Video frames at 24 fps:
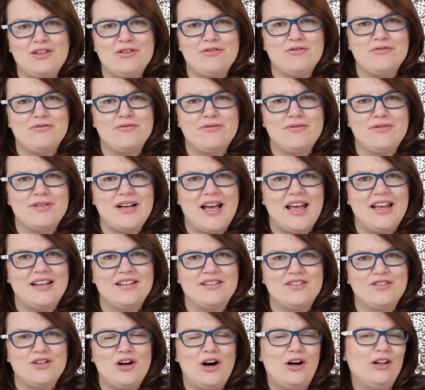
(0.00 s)
you
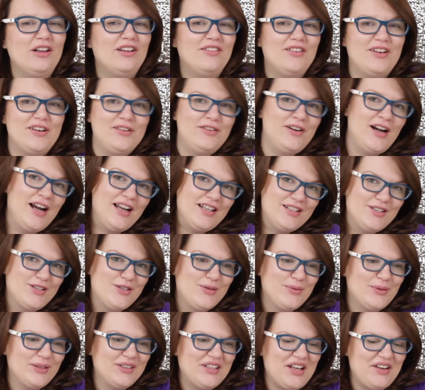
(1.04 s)
and all of your
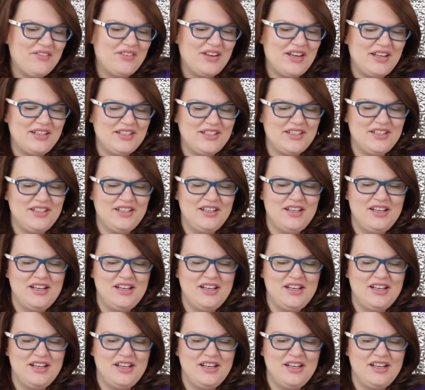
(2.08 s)
friends will love it.